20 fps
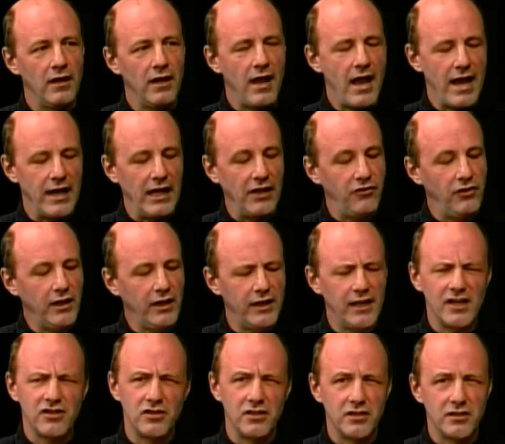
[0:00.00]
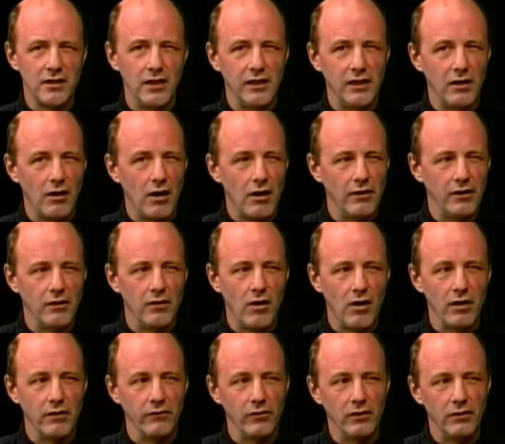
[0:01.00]
And I think he actually studied art in
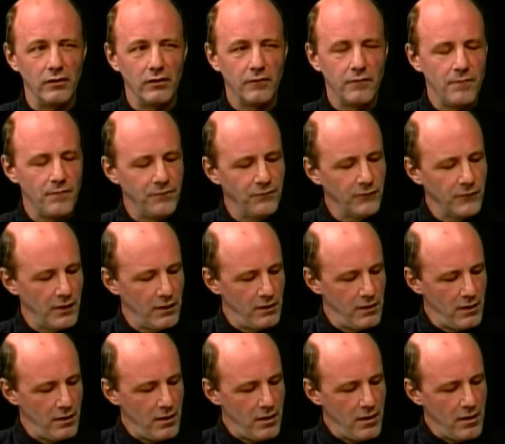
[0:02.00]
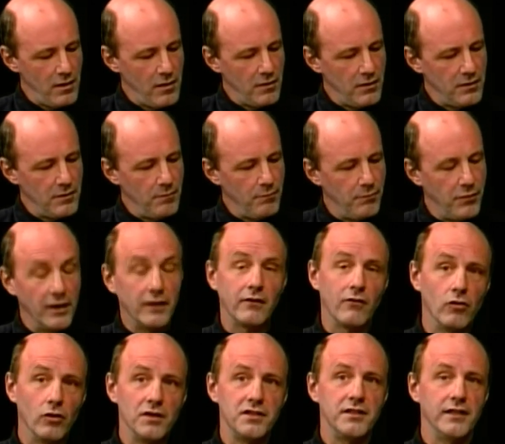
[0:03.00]
Harvard. But of
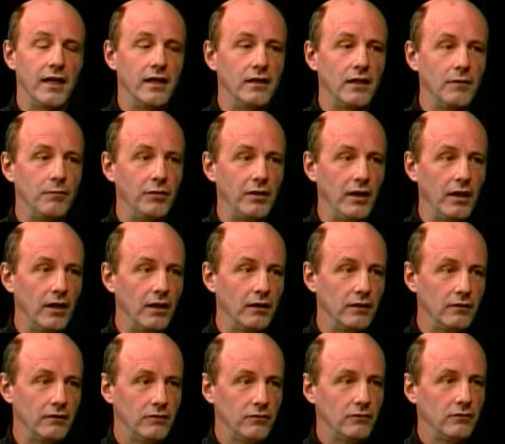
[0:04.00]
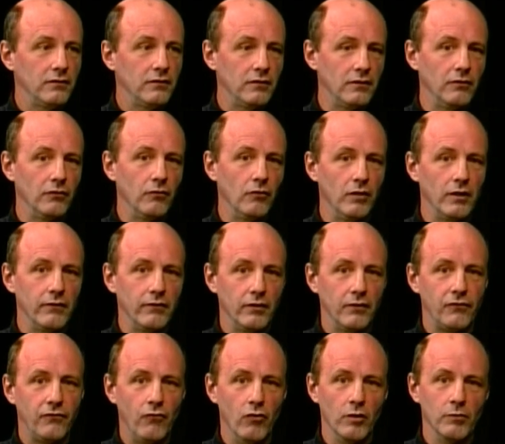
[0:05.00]
course, he ended up being one of our
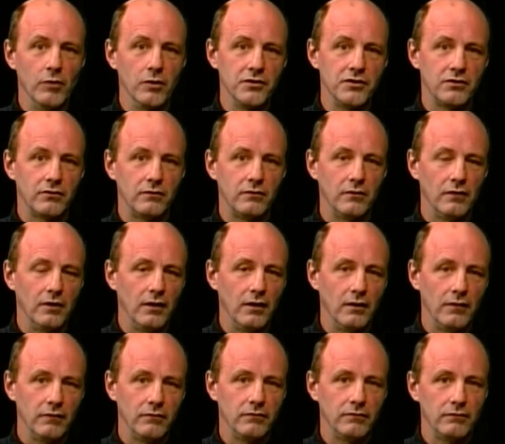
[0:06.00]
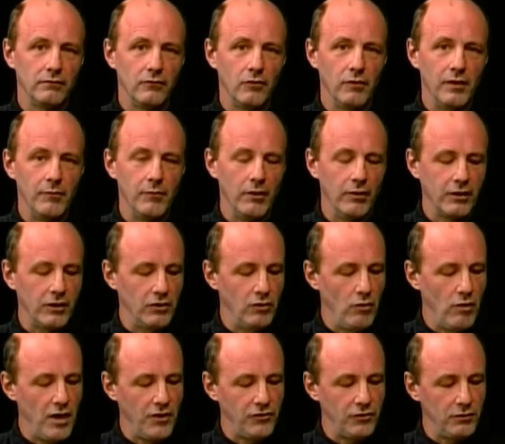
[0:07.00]
foremost uh, American
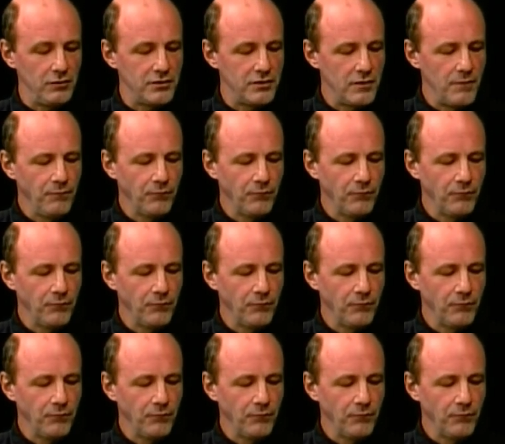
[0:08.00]
authors.